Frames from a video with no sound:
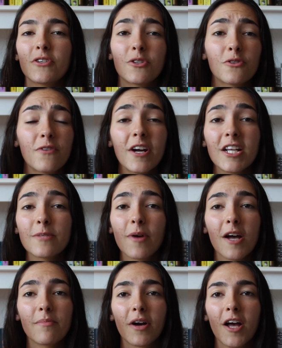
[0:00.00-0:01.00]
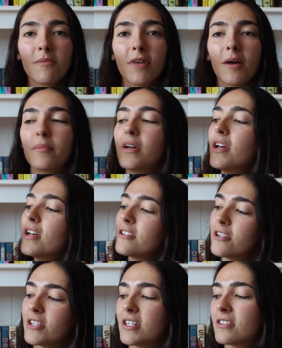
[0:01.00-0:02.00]
So she was very inspired by her mum.
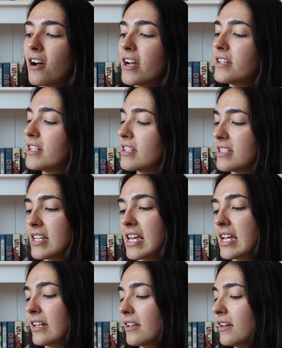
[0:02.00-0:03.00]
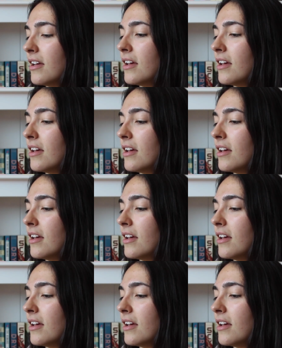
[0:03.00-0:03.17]
So she started this scene